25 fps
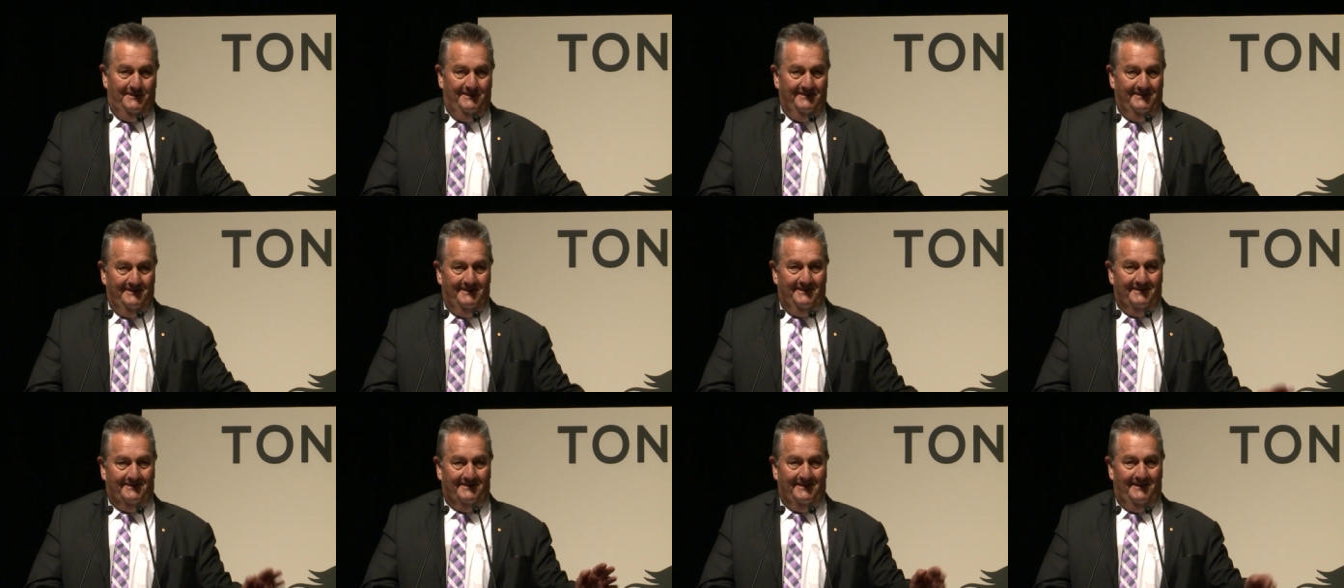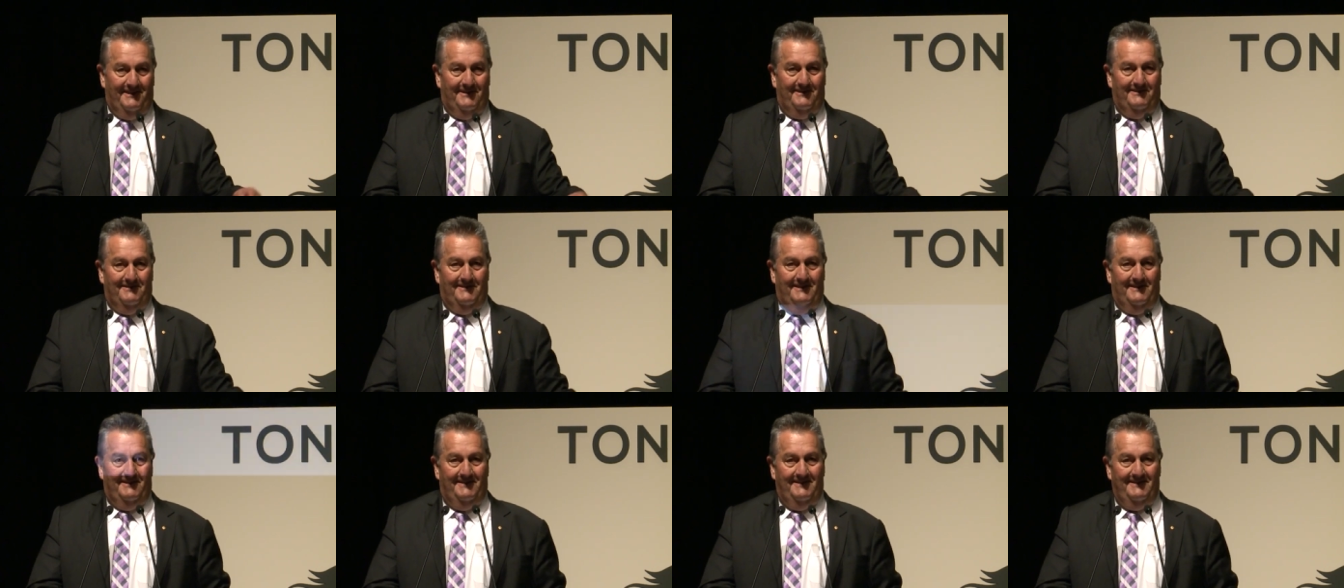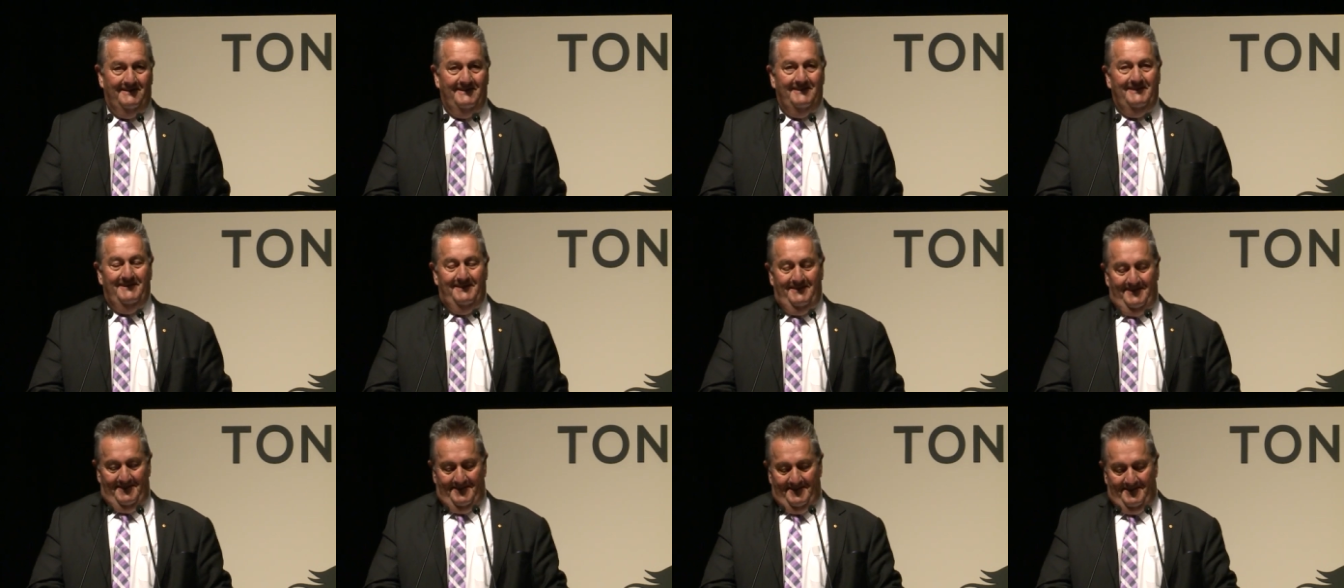That's how, uh,
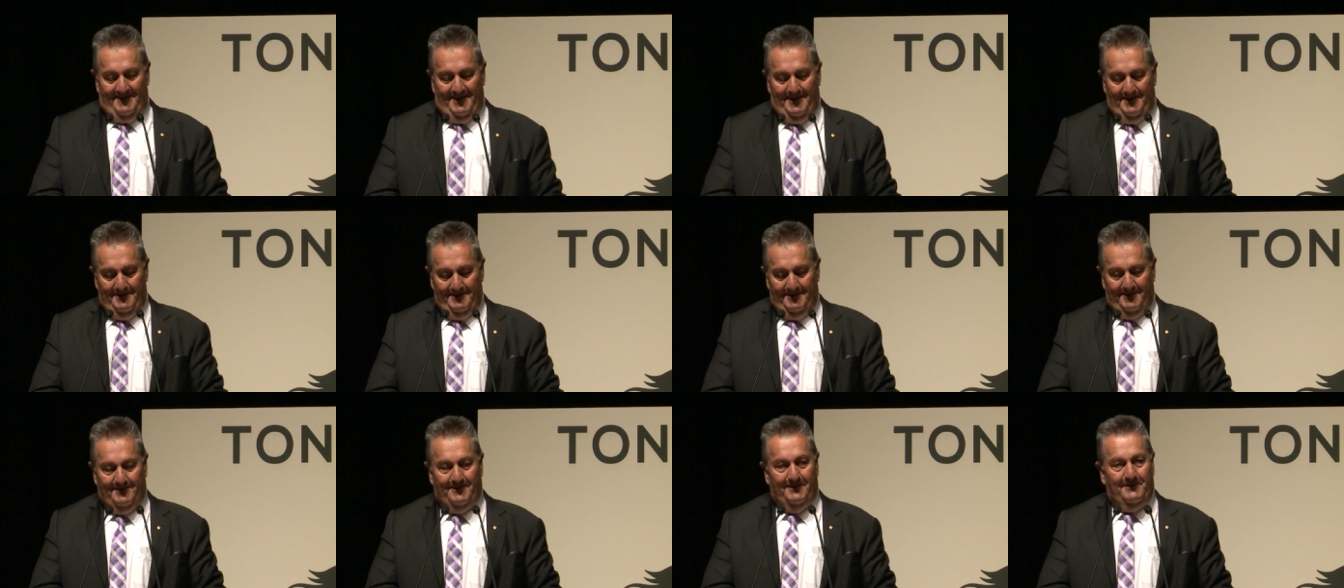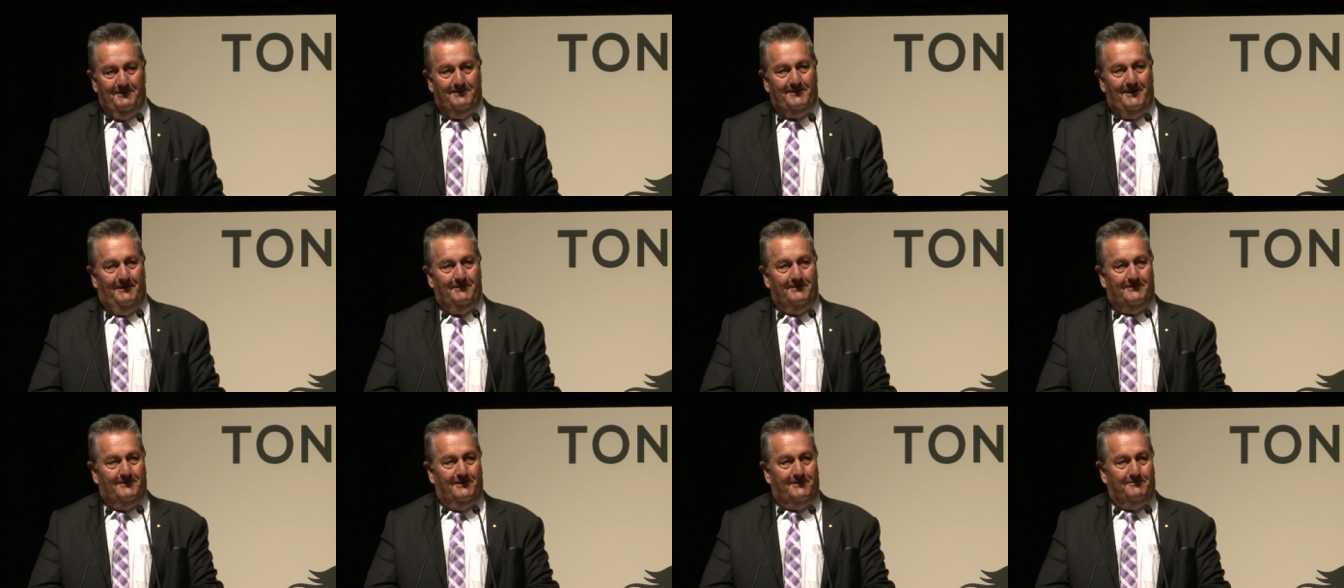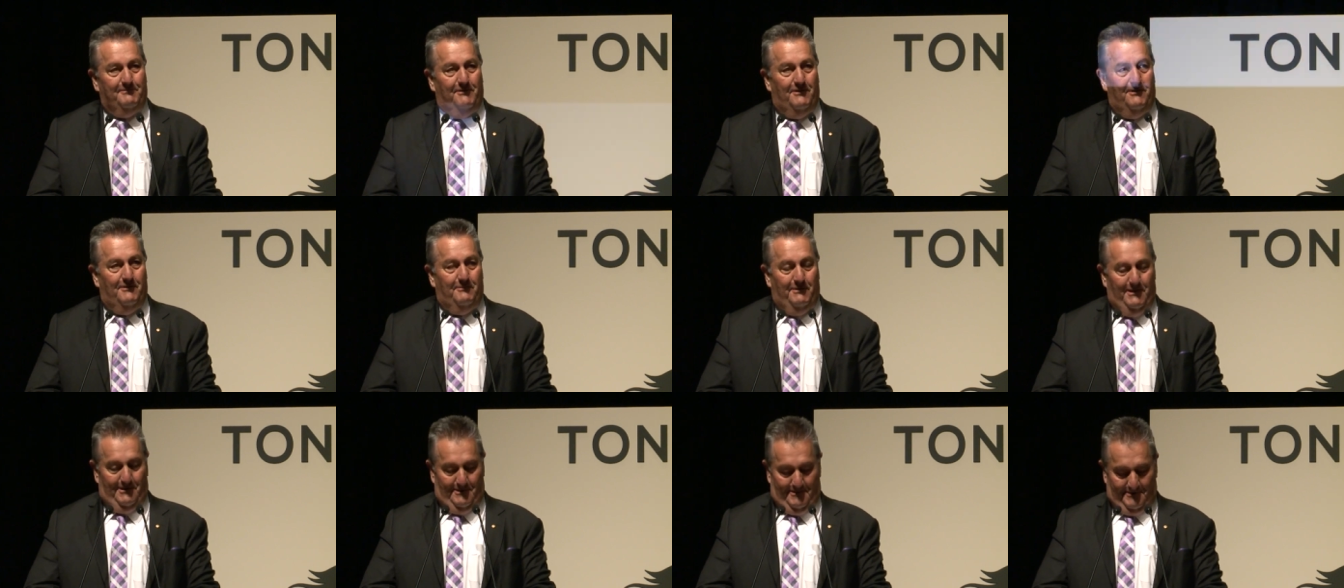so it's a small
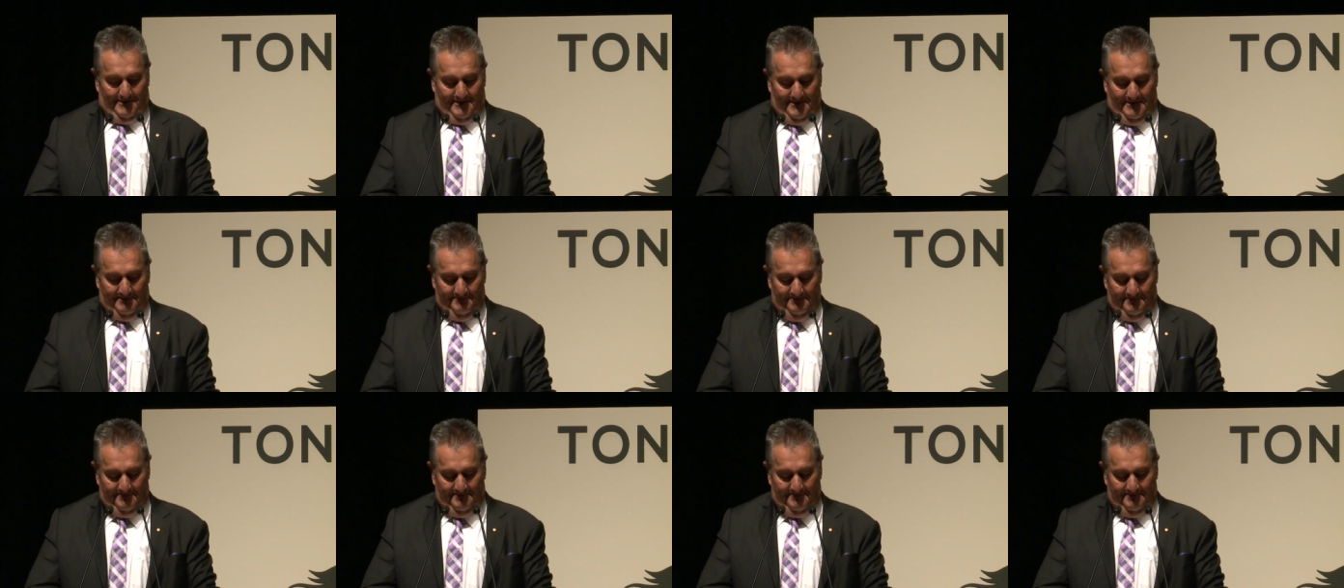world.